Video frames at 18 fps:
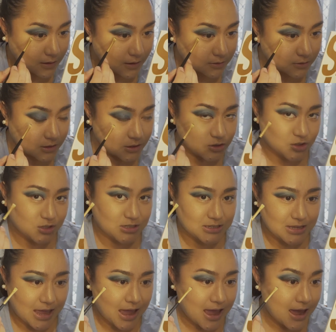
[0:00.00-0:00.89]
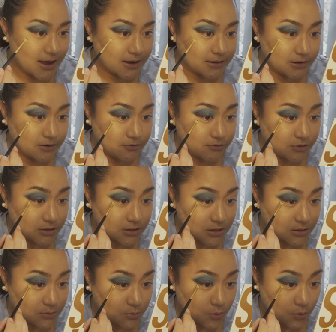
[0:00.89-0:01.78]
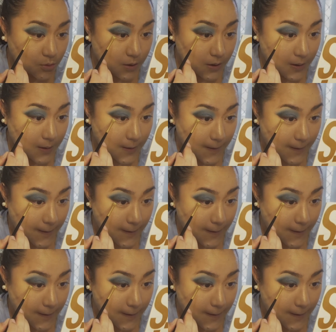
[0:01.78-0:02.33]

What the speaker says: And then just add if you need more.